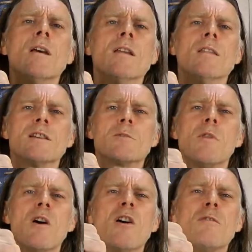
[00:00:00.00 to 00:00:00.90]
That's one
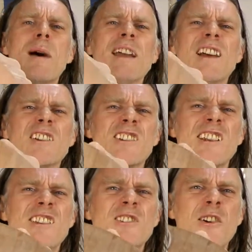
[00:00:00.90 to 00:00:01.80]
that I've made
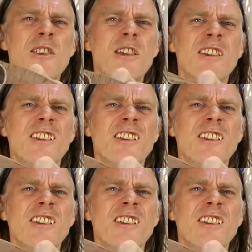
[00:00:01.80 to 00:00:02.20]
actually, trying to